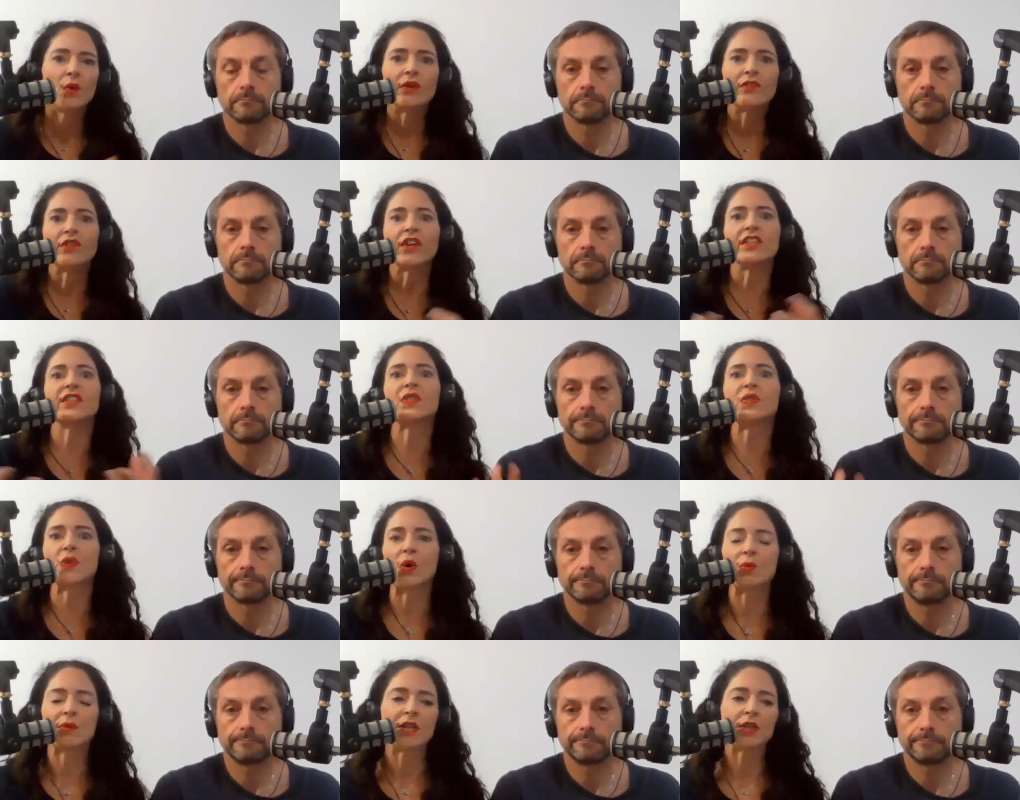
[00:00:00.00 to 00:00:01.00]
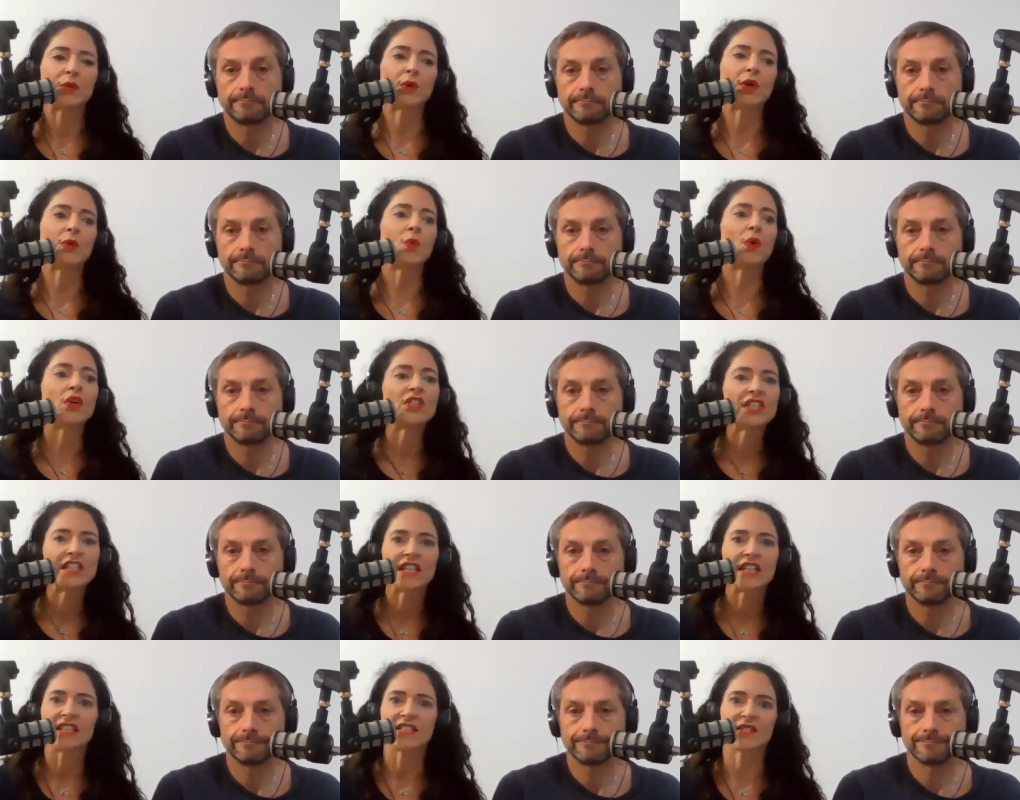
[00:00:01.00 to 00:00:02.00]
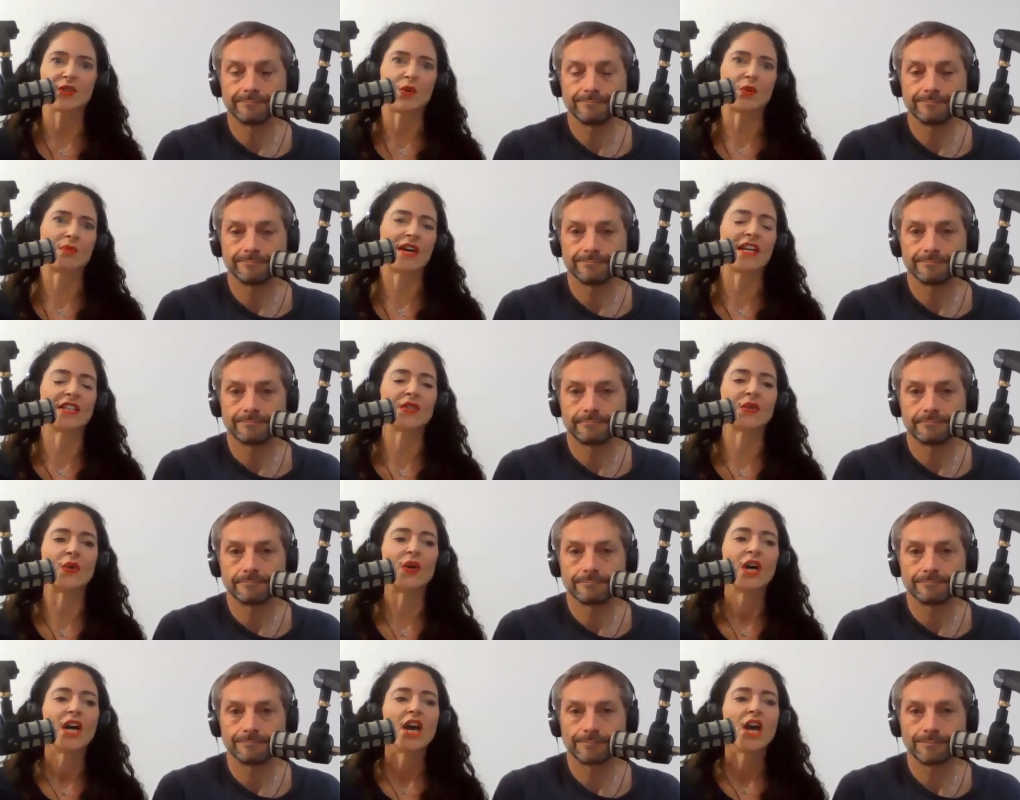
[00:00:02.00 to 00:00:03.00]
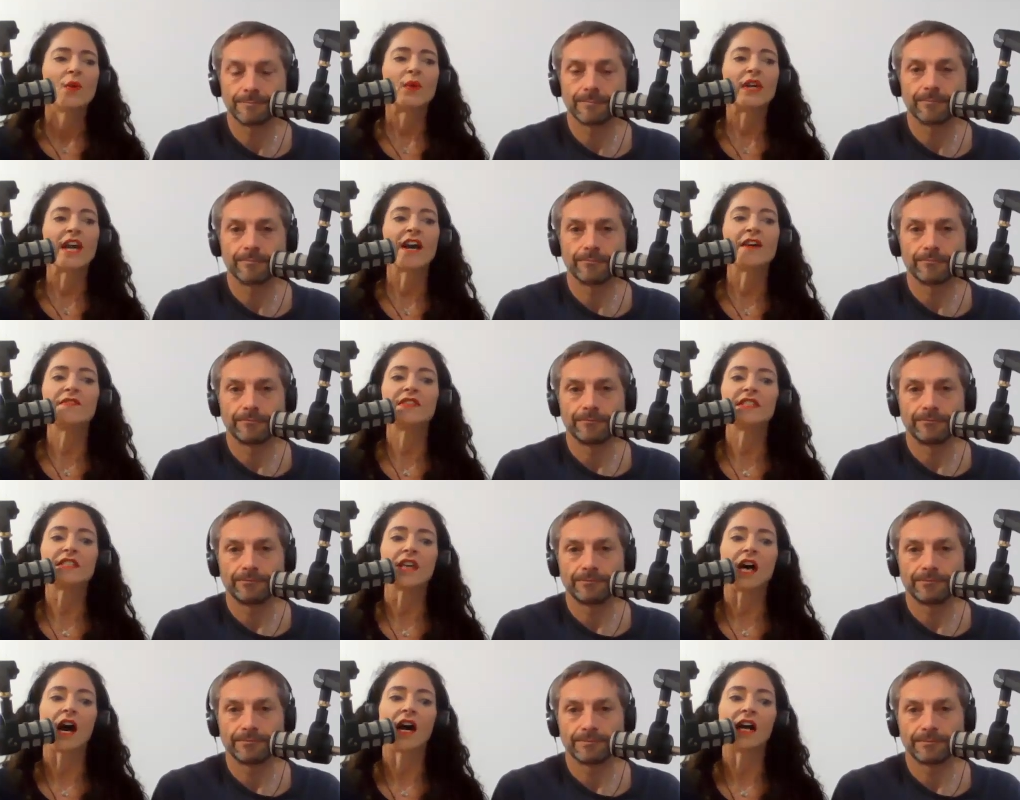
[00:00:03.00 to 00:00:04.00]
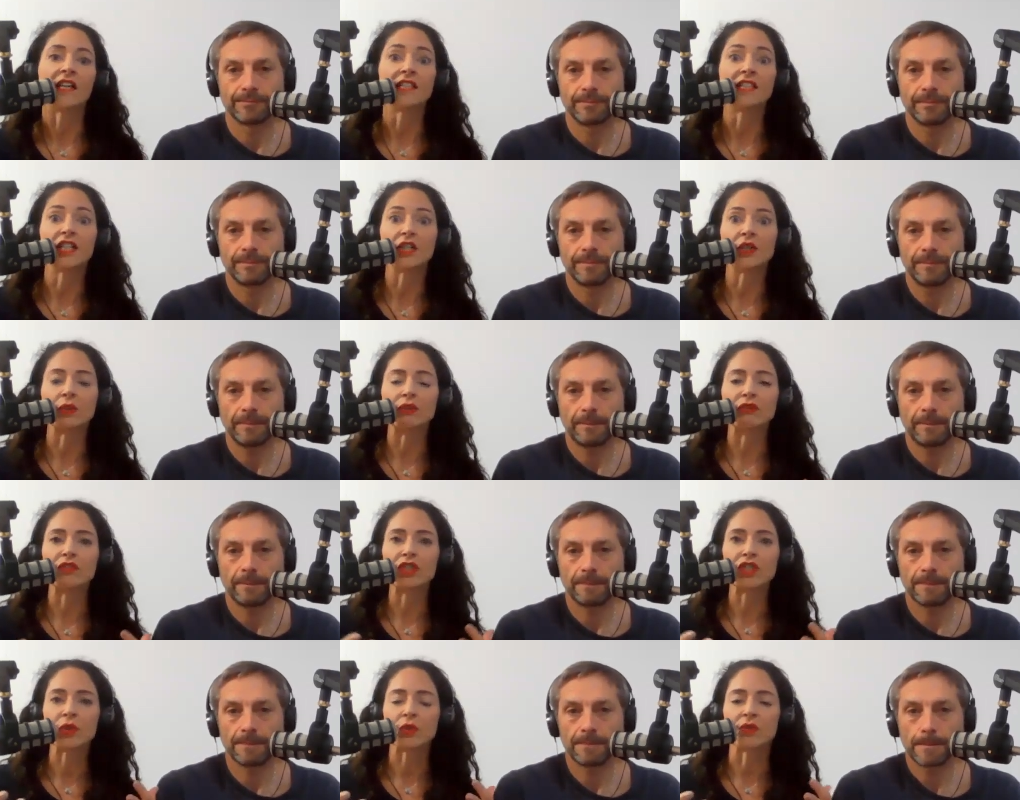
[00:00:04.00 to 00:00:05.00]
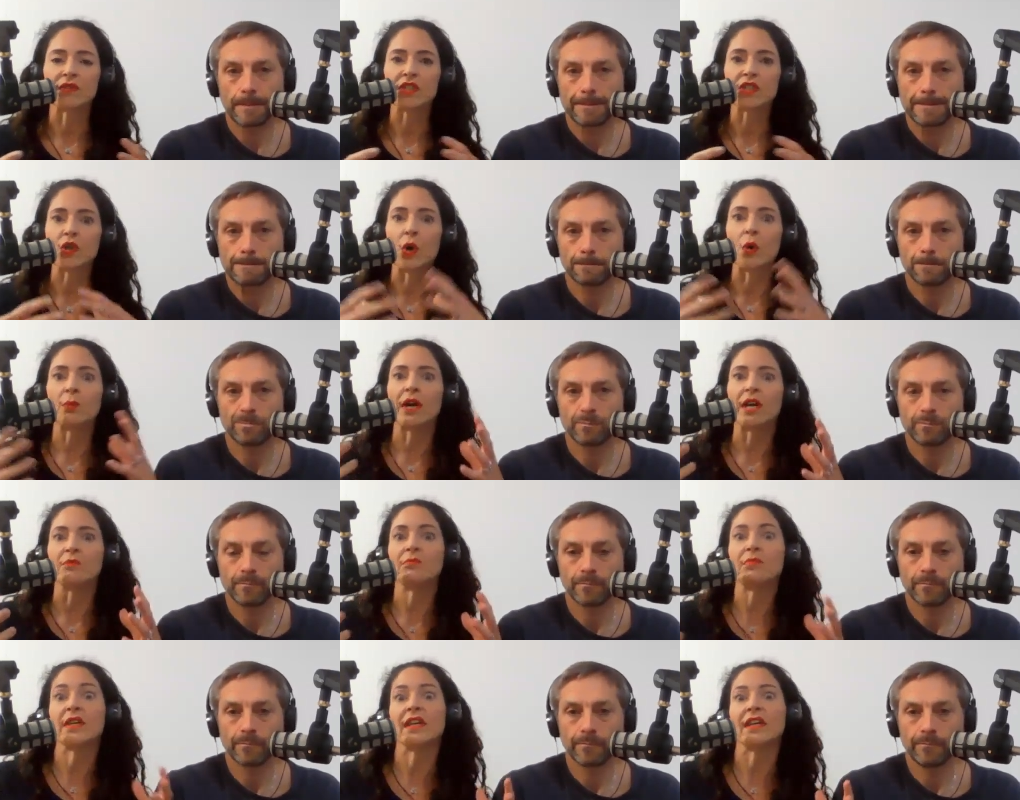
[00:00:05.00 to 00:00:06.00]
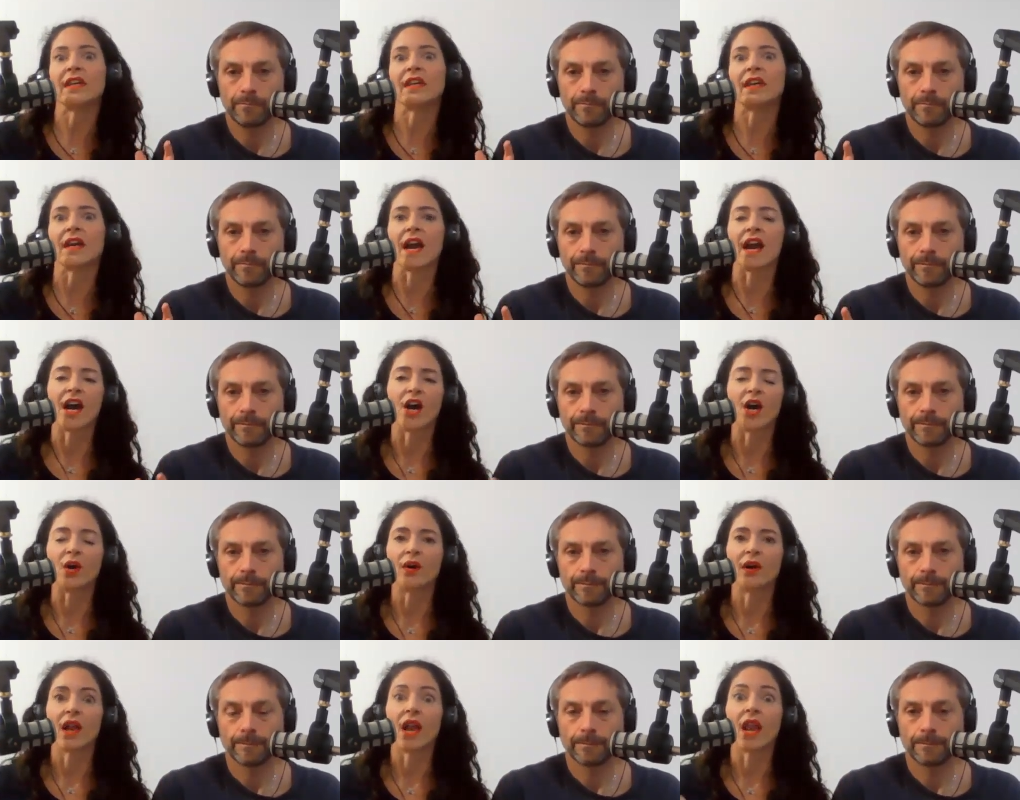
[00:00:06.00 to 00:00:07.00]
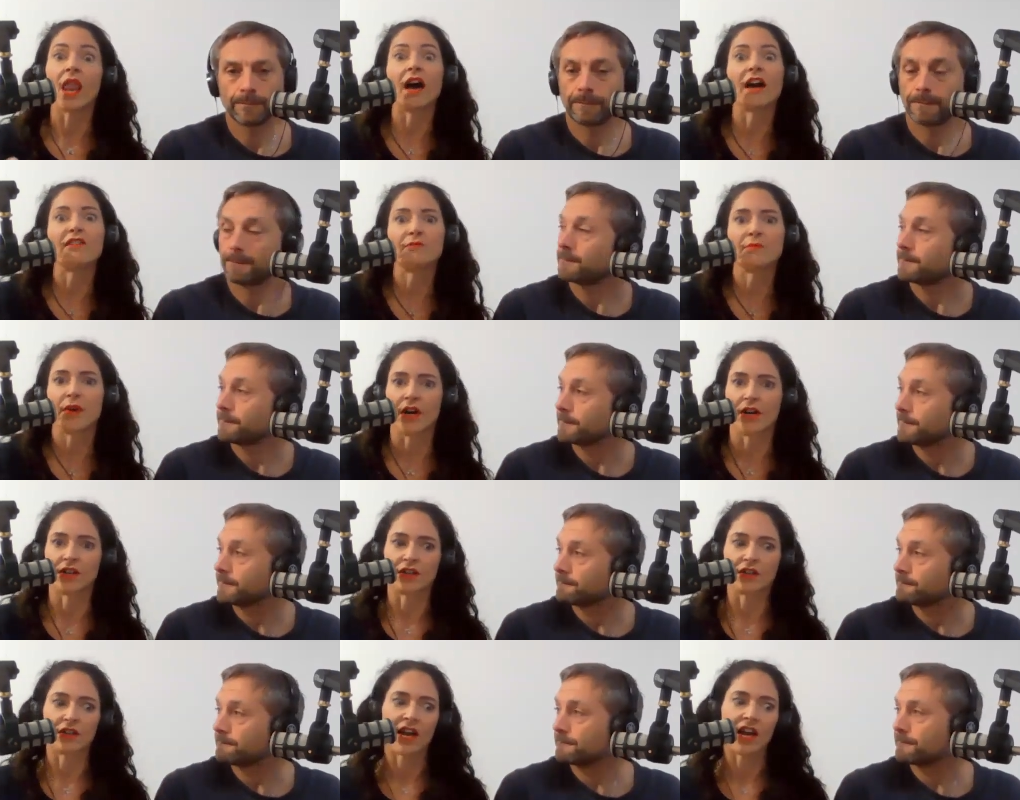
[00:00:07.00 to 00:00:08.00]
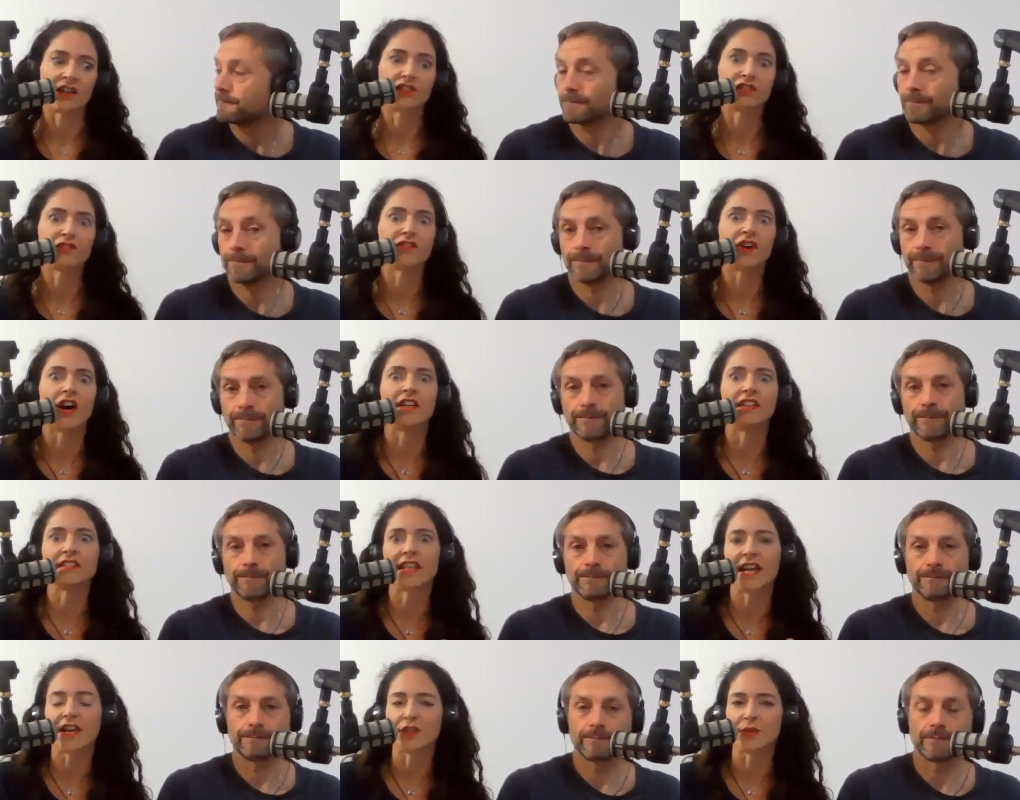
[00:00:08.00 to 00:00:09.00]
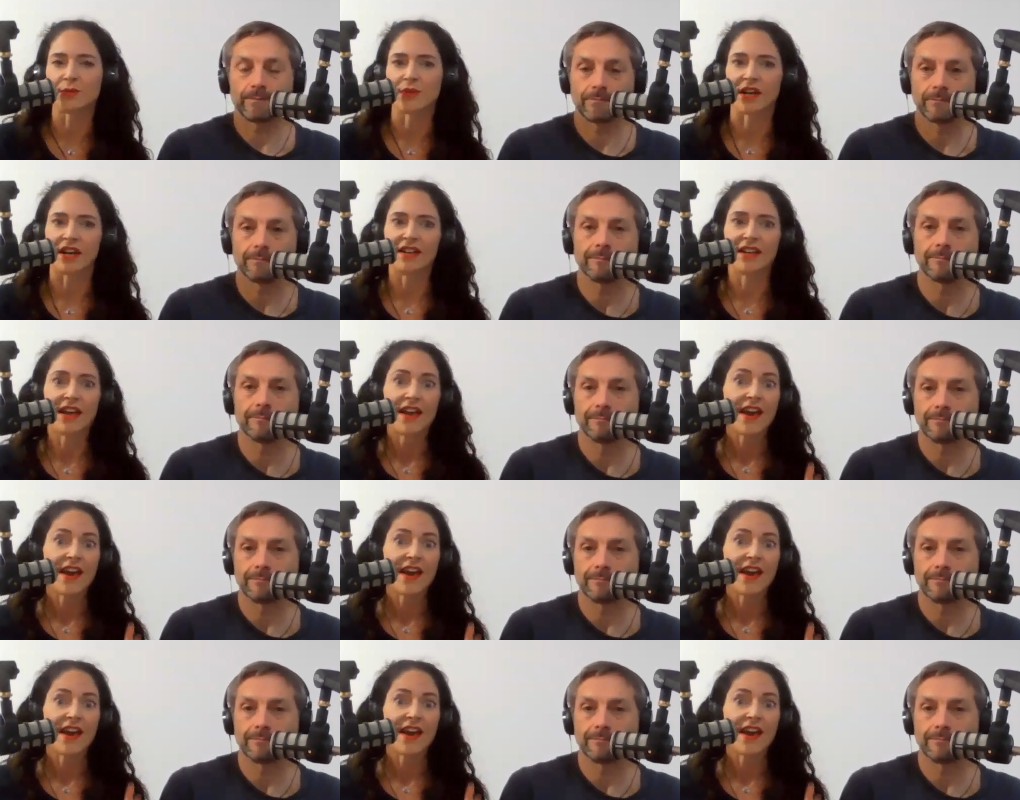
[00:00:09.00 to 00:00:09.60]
Speaker 1: we've got a soulmate, or we're wanting a soulmate, or we have this idea or visual of a soulmate being our life partner, our divine counterpart,